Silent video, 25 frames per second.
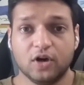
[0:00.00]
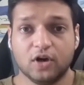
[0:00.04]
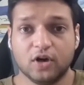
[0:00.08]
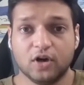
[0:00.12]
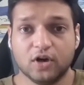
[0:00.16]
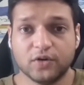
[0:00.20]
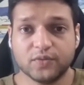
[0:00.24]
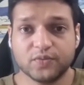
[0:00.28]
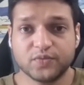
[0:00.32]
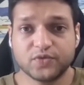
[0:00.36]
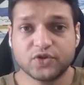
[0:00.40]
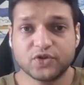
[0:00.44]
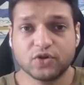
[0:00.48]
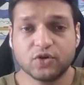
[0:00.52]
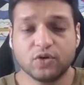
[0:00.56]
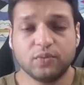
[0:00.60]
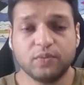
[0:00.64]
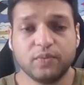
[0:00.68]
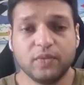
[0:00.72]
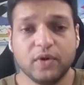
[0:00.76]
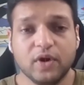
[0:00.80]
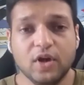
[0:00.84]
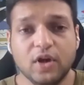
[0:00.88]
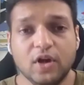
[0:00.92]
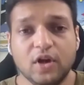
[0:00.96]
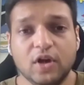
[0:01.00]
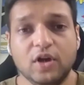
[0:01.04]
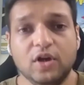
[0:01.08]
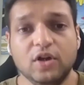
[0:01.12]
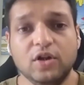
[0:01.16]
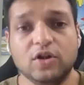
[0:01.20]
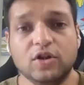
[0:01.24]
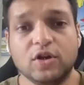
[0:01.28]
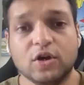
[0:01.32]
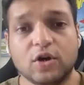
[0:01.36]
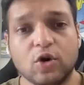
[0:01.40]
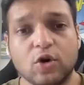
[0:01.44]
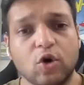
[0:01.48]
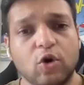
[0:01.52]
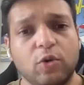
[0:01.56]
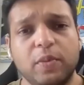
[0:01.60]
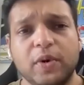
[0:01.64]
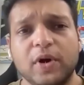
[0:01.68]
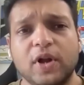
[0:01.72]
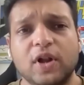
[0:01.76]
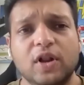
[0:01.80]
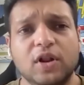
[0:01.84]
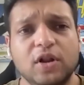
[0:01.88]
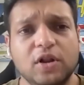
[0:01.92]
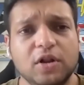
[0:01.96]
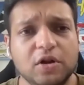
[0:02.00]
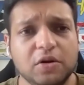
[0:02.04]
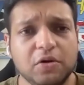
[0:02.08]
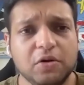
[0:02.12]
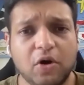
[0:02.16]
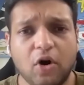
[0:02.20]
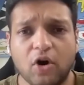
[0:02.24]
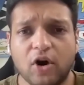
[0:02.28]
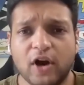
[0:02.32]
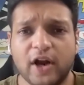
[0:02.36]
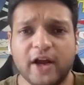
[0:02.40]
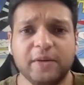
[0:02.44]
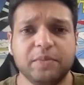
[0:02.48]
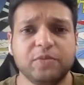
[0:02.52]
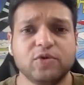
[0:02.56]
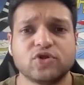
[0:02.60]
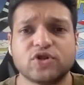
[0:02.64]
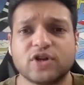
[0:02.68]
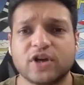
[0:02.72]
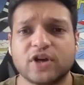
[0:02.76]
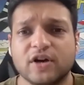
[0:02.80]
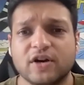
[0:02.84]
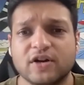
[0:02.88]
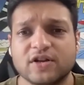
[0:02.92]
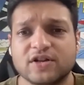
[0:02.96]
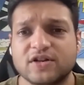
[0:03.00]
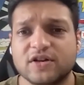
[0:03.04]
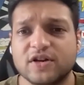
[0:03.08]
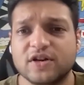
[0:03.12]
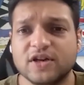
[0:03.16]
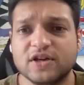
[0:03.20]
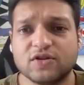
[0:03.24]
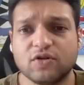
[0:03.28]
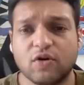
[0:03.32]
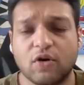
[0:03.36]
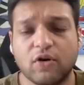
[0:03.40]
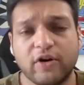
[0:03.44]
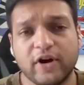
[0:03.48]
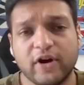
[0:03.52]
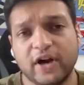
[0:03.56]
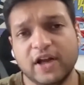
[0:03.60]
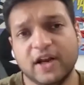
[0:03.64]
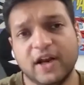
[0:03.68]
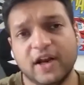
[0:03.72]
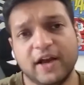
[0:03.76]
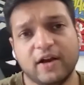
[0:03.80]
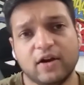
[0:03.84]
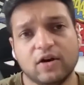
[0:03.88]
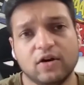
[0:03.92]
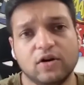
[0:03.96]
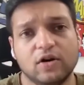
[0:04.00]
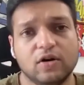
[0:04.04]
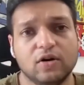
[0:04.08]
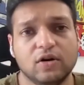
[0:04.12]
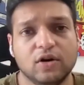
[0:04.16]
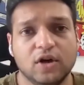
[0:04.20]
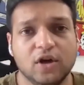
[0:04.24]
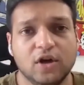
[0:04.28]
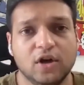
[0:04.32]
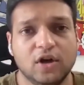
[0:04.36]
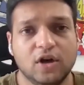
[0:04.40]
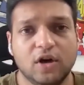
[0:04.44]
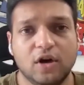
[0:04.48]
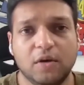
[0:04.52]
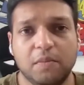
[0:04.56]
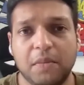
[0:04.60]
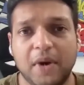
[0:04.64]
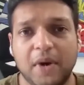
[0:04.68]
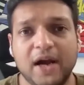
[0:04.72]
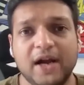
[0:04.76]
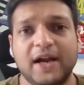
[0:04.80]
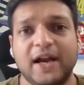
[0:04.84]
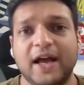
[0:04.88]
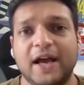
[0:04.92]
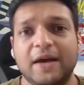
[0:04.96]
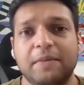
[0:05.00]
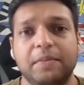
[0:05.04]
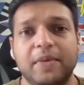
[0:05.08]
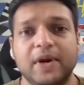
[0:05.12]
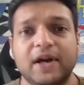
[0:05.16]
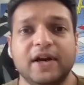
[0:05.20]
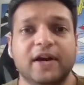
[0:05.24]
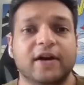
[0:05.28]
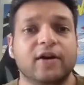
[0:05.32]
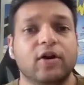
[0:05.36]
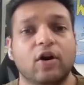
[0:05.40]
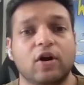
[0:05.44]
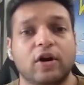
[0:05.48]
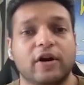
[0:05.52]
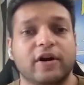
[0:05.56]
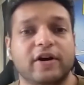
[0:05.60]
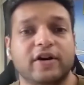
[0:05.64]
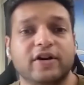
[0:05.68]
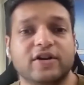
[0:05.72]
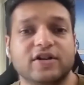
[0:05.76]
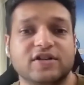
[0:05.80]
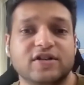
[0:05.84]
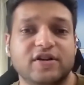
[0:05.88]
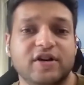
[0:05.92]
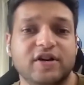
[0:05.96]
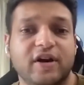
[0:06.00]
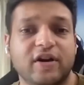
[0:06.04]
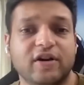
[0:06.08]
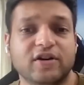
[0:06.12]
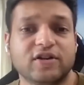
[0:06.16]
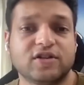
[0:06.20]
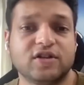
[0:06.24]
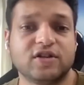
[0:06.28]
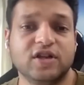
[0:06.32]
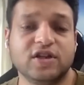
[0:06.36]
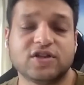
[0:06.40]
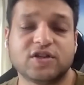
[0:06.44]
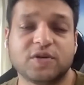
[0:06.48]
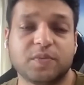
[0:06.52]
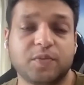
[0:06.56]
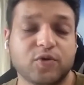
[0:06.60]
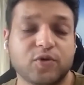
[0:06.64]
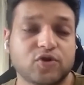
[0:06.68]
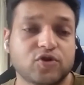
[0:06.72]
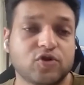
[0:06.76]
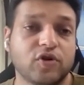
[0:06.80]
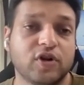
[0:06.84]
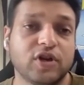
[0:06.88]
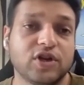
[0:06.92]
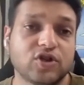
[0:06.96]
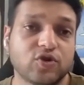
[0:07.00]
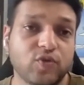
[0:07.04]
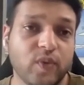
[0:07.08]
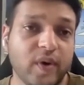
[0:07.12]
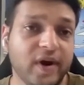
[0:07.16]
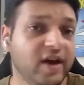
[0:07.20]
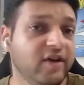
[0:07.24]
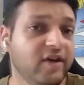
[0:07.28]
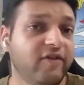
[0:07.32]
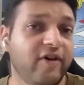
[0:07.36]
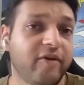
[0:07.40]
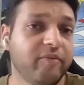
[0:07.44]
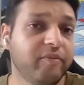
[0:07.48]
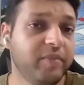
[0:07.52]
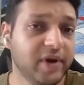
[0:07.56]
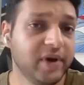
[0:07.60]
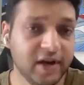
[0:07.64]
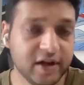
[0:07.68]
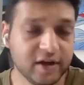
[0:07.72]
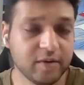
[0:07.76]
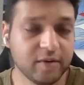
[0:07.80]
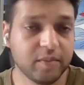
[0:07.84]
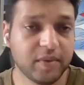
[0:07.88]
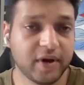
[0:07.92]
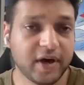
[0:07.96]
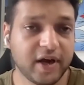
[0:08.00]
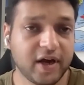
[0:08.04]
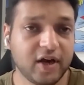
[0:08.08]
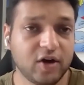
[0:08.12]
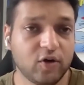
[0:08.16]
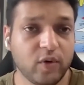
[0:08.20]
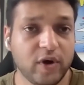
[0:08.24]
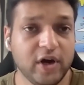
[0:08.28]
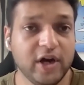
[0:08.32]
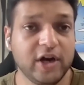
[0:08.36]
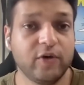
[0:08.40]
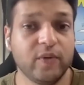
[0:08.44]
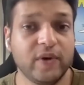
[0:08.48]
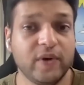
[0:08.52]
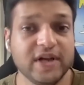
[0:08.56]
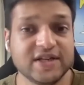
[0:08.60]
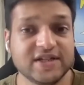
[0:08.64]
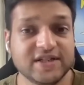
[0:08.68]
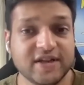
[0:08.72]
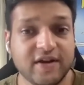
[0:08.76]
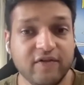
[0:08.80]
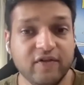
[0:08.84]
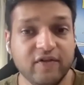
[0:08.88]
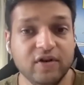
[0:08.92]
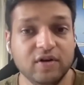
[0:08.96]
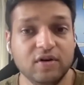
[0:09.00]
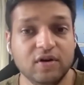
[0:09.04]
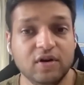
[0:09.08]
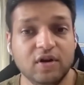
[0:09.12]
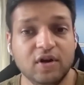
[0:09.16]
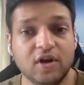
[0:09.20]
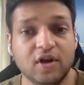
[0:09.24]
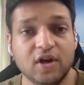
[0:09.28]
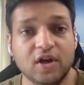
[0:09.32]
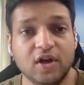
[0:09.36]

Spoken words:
The global online music industry is already like a multi-billion dollar industry and is supposed to reach 25 billion by 2027.